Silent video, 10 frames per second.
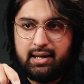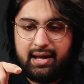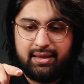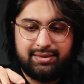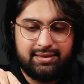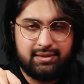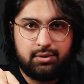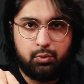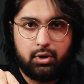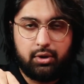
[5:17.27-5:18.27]
and
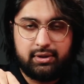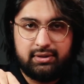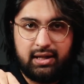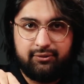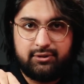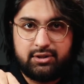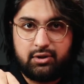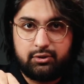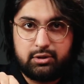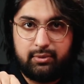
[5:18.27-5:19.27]
the one on the left is
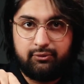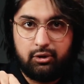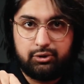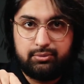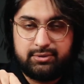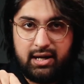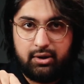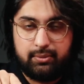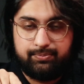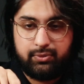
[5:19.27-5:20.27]
going to be volume
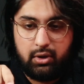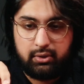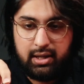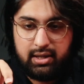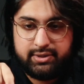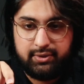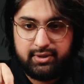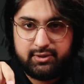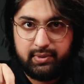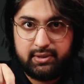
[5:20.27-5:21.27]
down. Okay, so
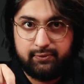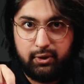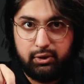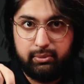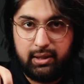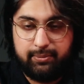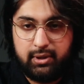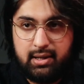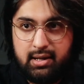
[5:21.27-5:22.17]
this one is volume up.